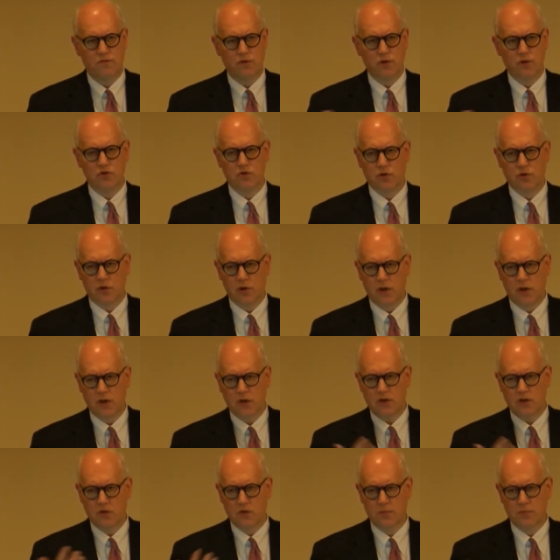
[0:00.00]
virtual
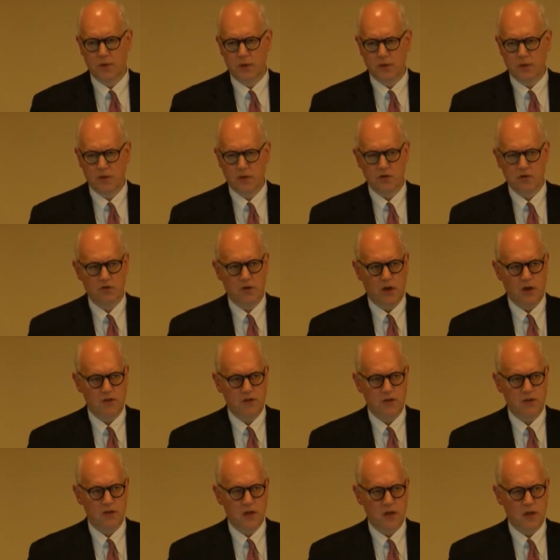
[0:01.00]
and it's so built on
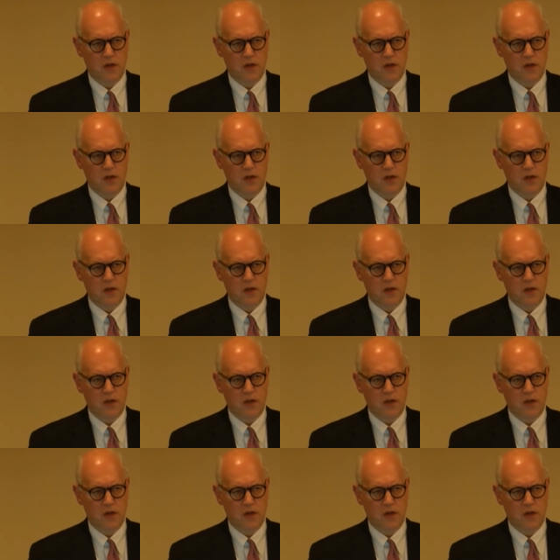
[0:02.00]
trust.